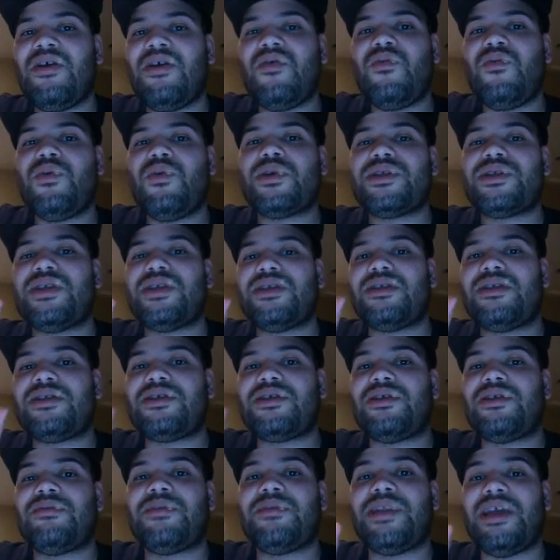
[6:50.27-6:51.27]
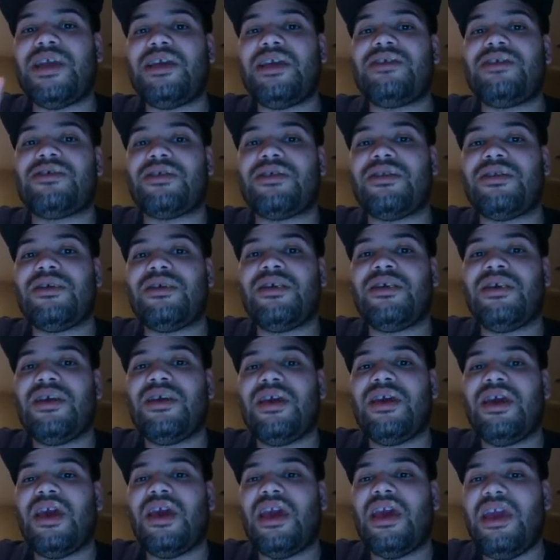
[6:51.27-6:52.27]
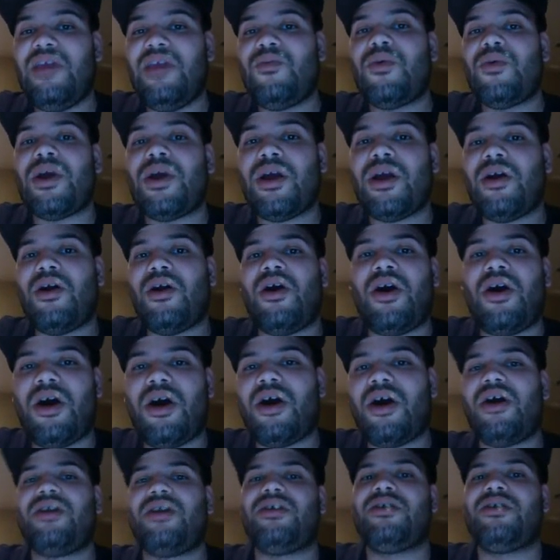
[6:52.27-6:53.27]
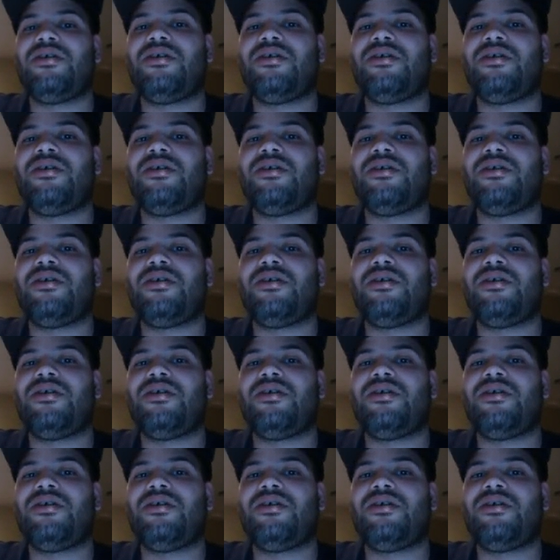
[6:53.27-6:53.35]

was the determination. He went hard.